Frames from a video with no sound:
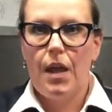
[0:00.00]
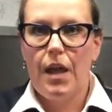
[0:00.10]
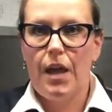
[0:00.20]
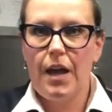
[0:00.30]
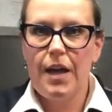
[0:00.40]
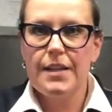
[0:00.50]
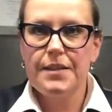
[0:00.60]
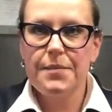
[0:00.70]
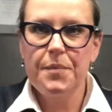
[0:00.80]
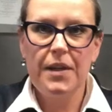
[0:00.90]
Hey
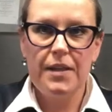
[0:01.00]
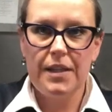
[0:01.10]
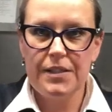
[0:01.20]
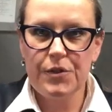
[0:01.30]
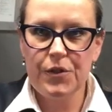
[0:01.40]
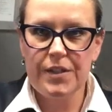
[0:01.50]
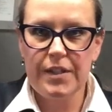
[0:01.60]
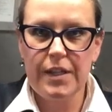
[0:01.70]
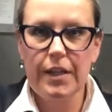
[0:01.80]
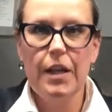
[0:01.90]
guys, this is
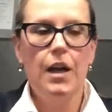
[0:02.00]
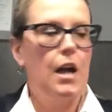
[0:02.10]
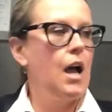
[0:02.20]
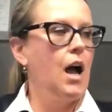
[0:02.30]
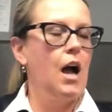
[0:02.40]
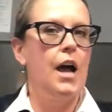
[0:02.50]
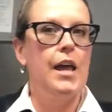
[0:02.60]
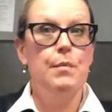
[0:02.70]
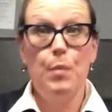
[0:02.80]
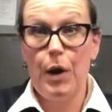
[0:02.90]
Chrissy. I
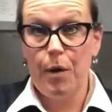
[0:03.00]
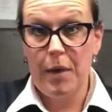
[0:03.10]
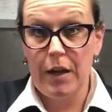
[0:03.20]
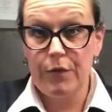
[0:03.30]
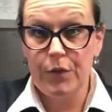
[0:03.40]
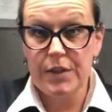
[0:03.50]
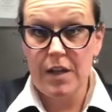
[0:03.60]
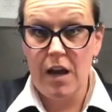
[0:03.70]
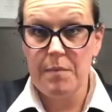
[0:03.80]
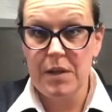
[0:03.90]
am a paramedic
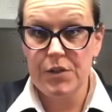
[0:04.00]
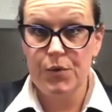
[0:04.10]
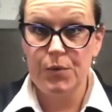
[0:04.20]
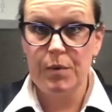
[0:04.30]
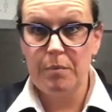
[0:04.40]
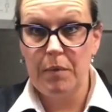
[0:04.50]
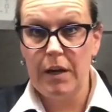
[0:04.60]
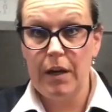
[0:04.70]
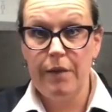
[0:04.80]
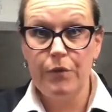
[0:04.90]
full-time, as you
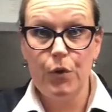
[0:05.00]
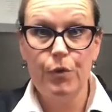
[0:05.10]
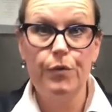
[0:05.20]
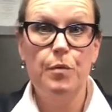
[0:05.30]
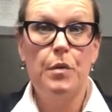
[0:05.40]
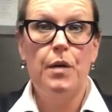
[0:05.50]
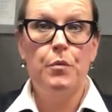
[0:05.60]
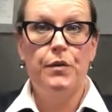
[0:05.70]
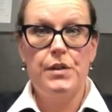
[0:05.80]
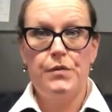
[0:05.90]
might have known from a
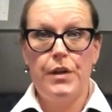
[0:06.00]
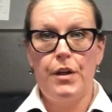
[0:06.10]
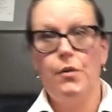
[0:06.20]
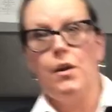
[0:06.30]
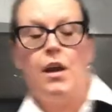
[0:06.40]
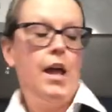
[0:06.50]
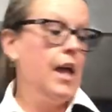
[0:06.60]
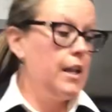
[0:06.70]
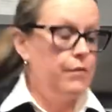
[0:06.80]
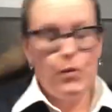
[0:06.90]
previous video.
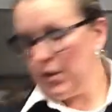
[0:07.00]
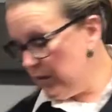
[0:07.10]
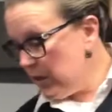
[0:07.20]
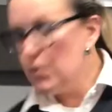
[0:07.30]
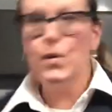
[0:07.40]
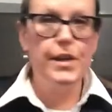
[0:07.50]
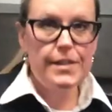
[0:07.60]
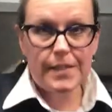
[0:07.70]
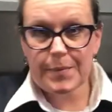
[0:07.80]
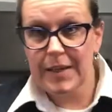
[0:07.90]
If you hear a noise,
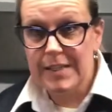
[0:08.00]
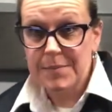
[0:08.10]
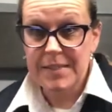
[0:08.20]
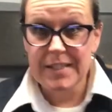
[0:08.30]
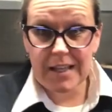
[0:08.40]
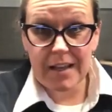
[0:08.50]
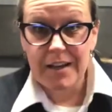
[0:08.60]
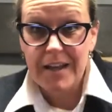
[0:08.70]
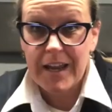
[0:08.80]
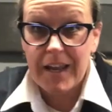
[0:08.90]
it's because I'm sitting
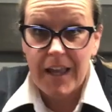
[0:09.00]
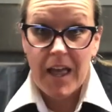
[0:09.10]
on a